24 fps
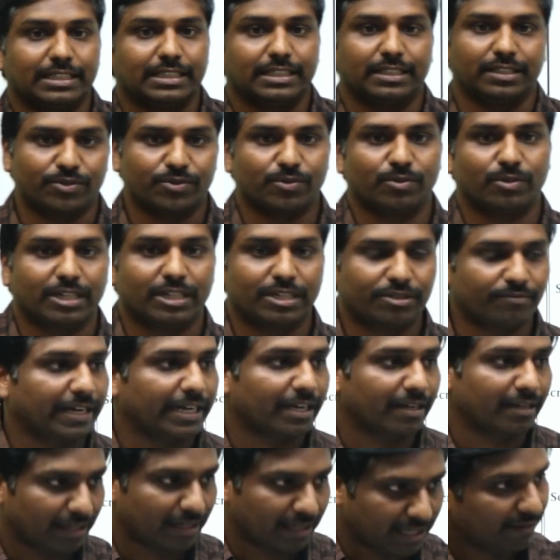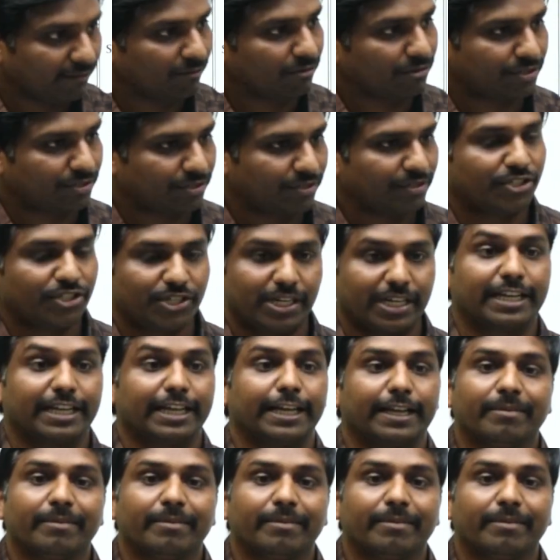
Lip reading: So that's where I was checking.